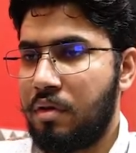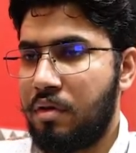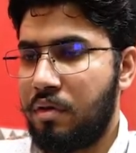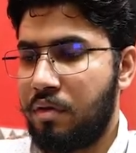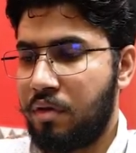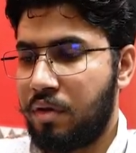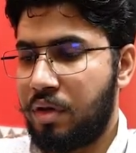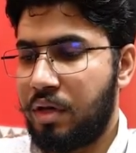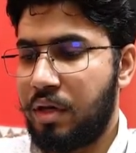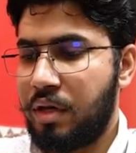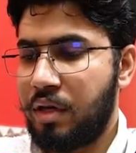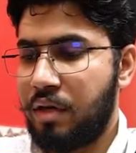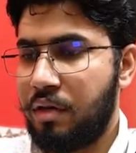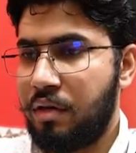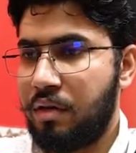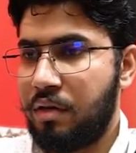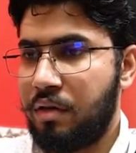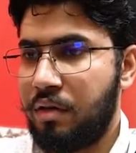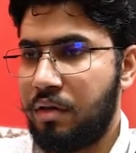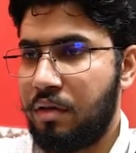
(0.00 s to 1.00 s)
Okay,
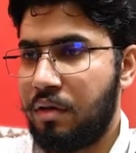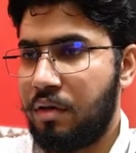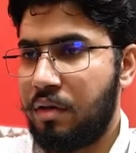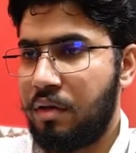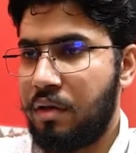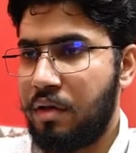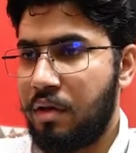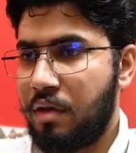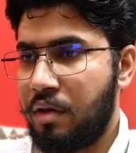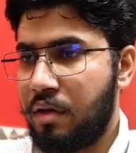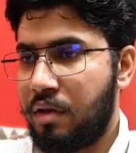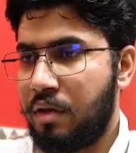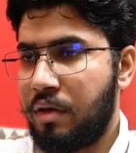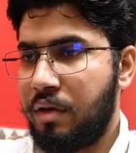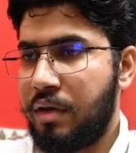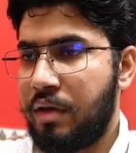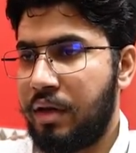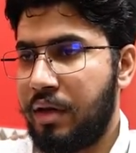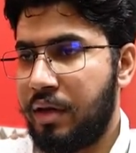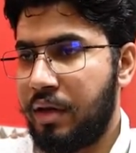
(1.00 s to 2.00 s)

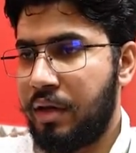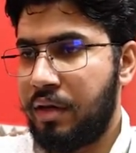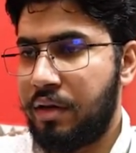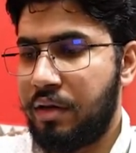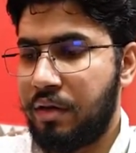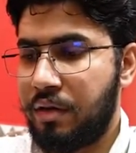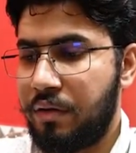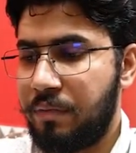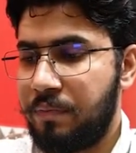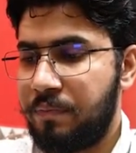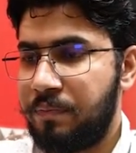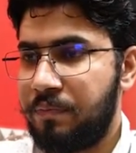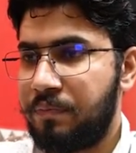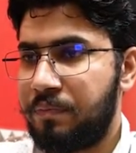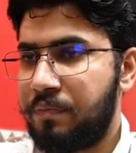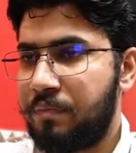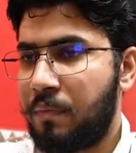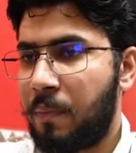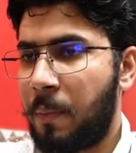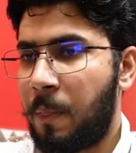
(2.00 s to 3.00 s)
and
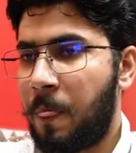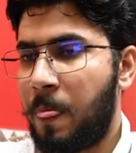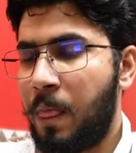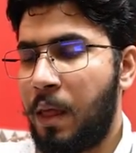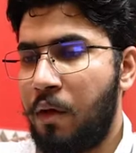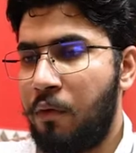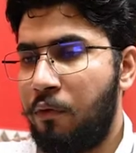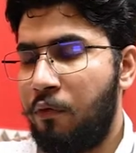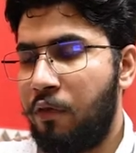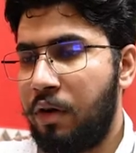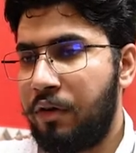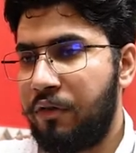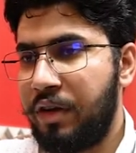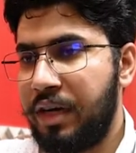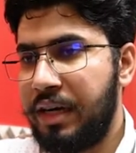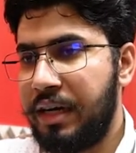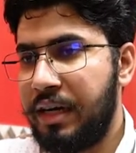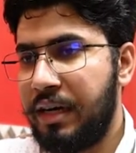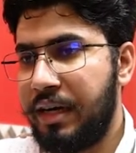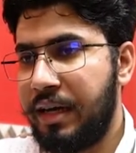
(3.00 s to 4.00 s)
what we
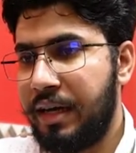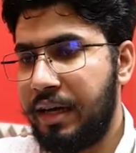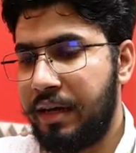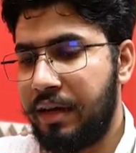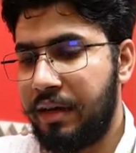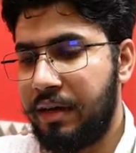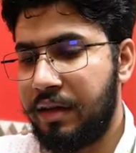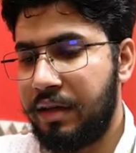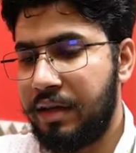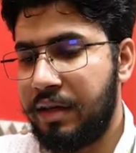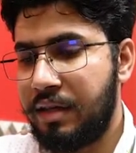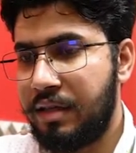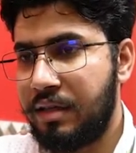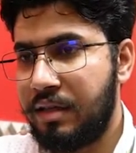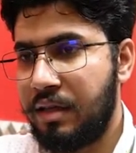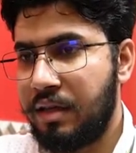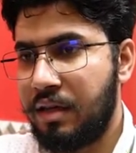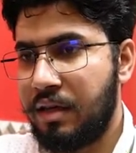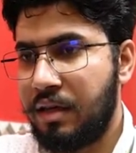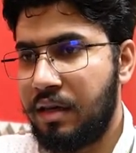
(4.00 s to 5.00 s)
need here is,
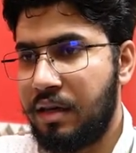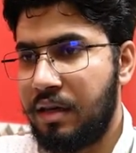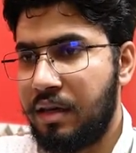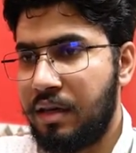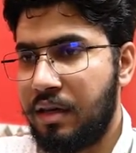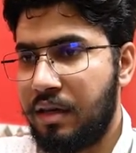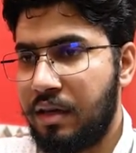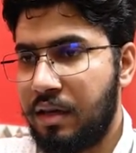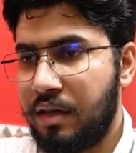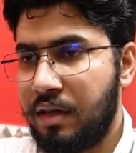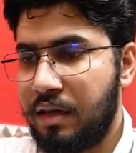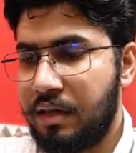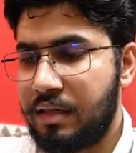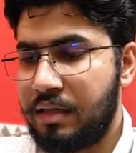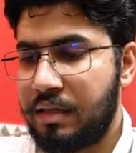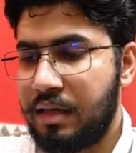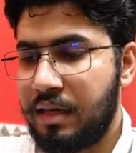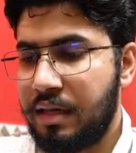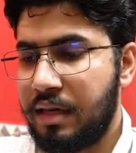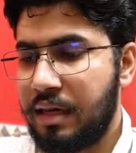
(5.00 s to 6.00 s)
let's
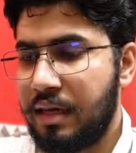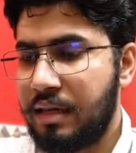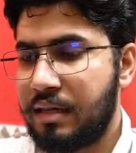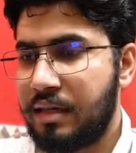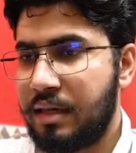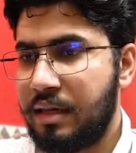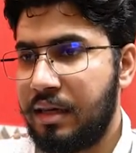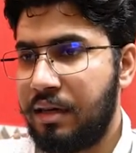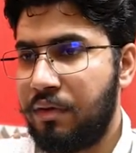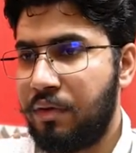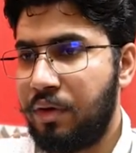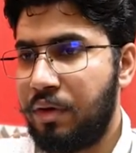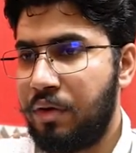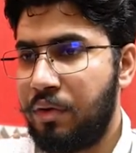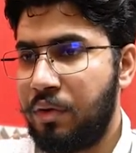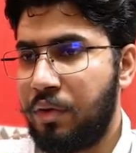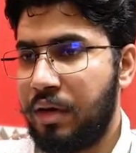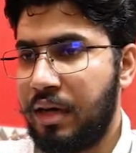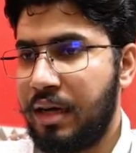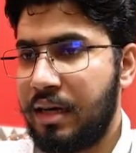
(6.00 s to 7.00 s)
take si equal
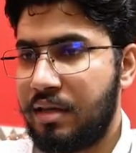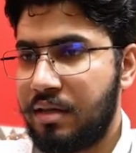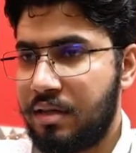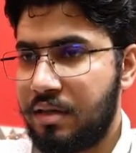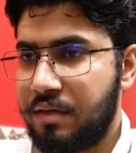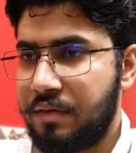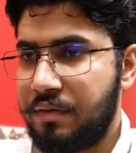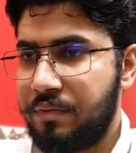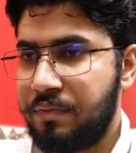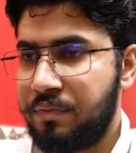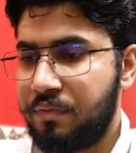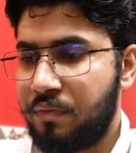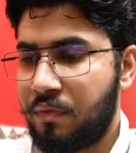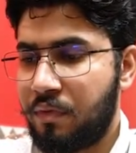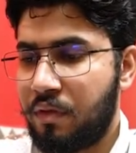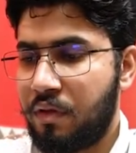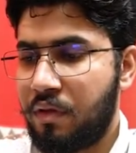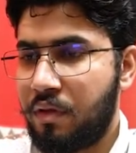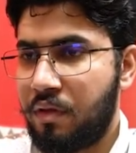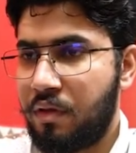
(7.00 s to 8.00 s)
to x
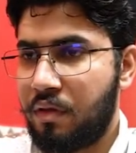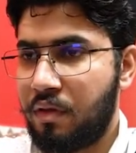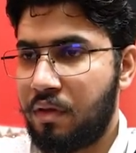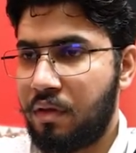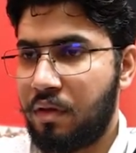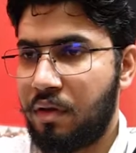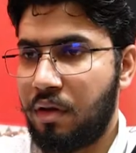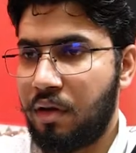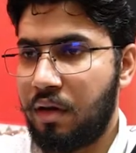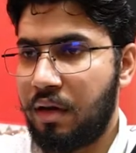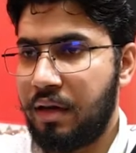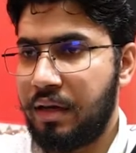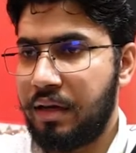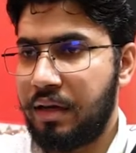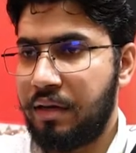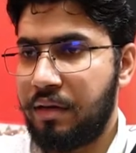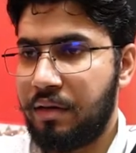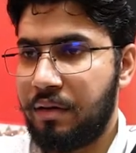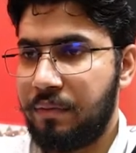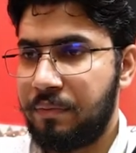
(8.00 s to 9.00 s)

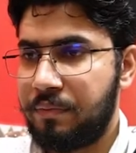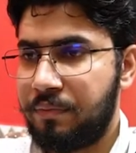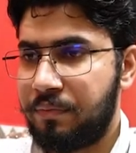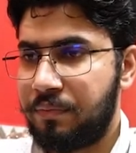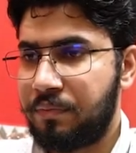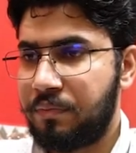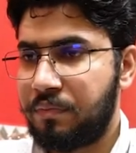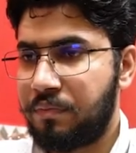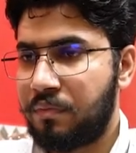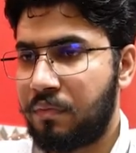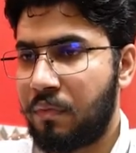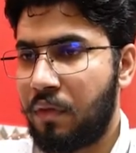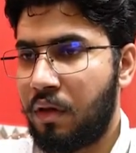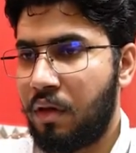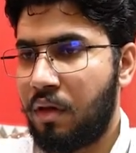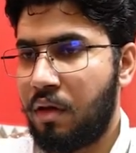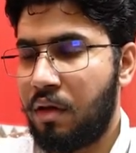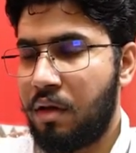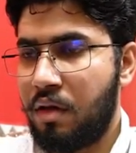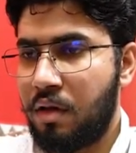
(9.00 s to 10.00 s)
I,
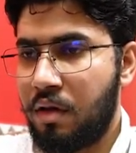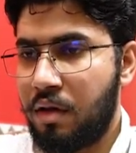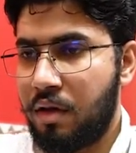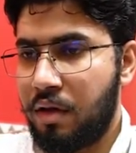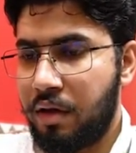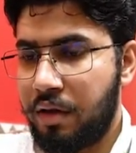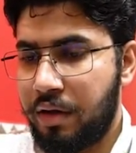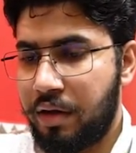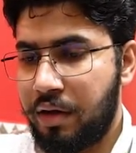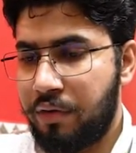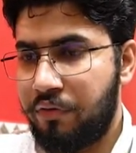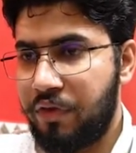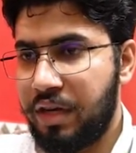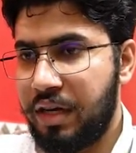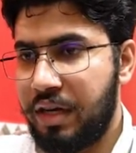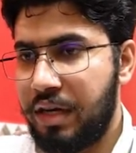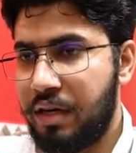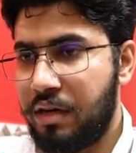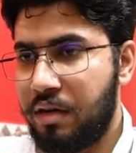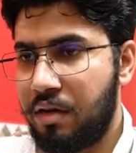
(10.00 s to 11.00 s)
and we
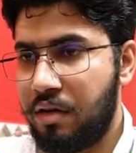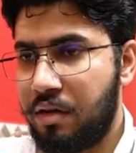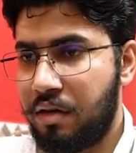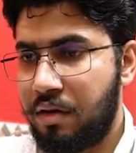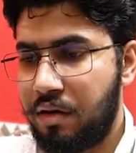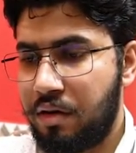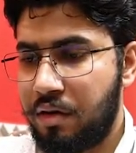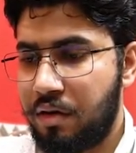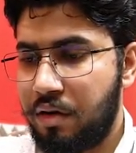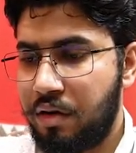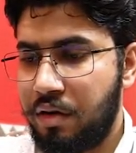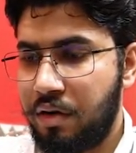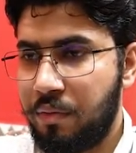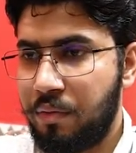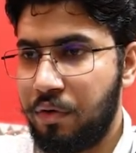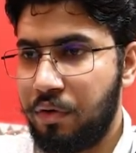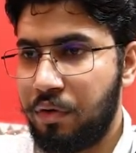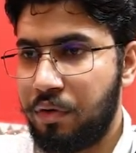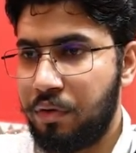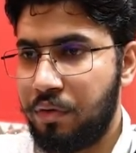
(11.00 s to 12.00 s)
need
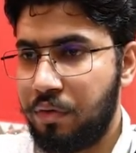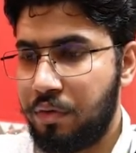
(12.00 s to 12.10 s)
W